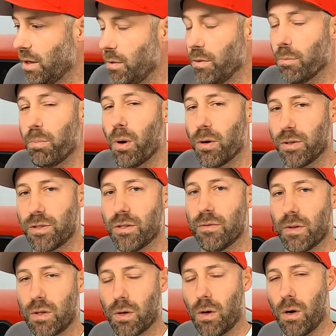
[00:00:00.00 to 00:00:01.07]
the parts of
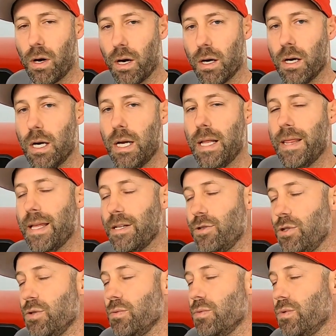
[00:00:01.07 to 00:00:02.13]
the car
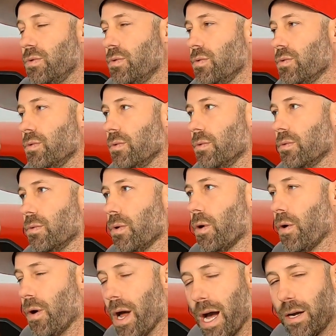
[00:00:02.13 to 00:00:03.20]
that you are
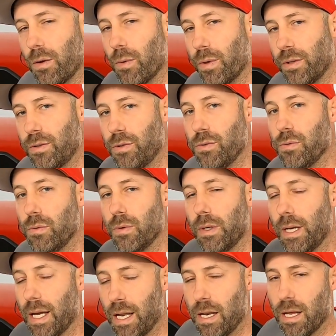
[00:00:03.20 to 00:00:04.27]
not going to
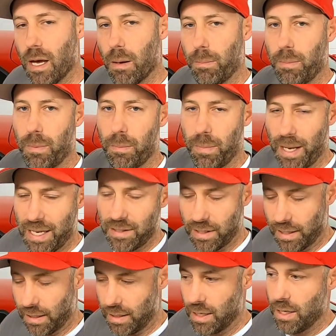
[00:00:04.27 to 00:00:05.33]
end up
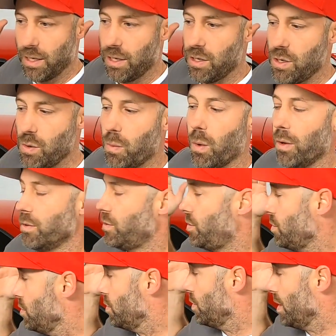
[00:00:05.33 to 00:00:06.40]
painting, you want
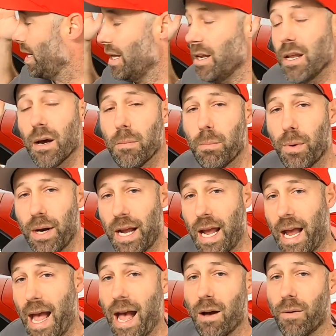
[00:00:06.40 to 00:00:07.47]
to end up
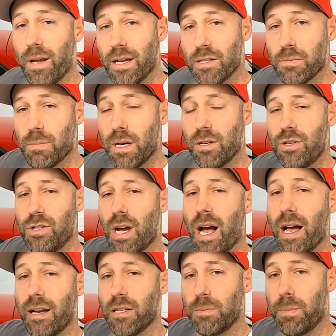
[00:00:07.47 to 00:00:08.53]
bringing out as much
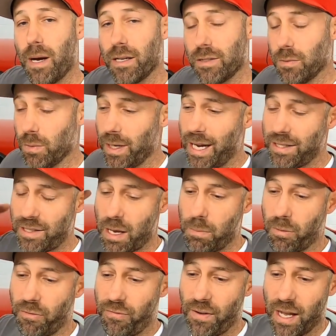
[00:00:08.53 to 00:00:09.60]
shine as possible. When I say
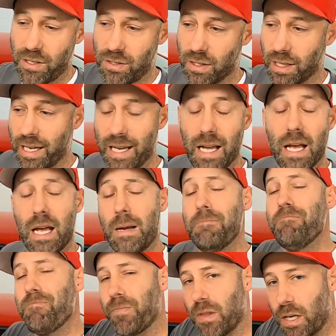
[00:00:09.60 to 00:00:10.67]
professionally,
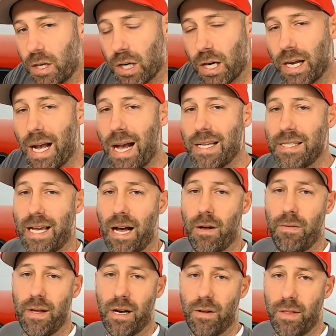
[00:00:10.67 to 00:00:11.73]
there are guys
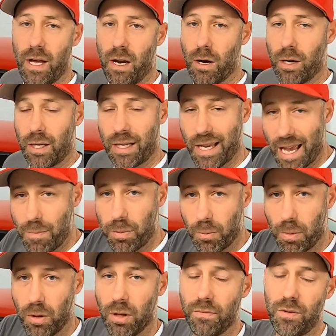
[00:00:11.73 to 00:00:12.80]
out there that are
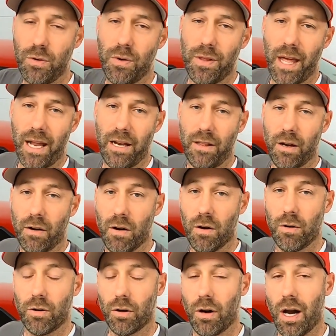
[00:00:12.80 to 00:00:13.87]
capable of doing that in their
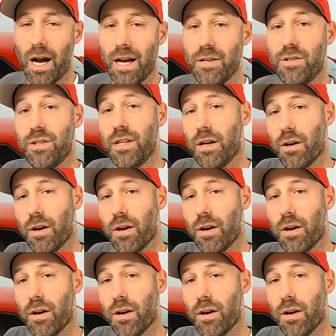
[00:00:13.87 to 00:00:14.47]
own garage. There